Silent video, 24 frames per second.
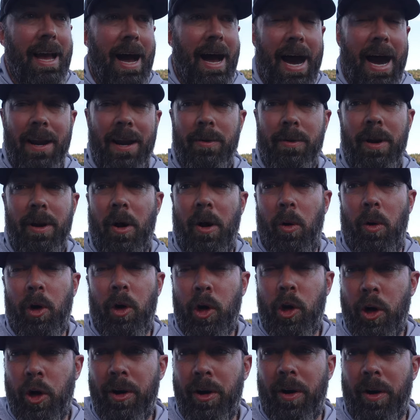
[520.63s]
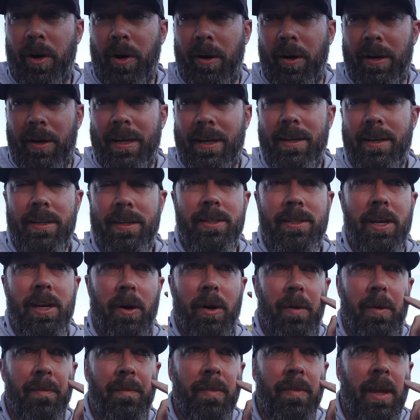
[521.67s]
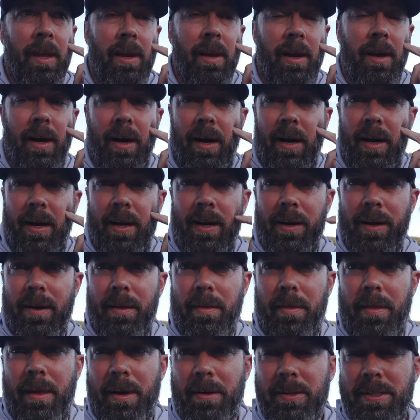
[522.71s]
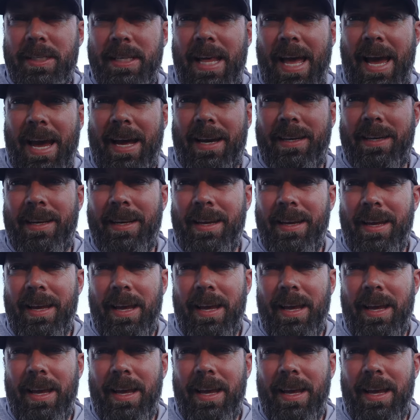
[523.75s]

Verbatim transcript: I don't know, couldn't hurt. So uh, there's that.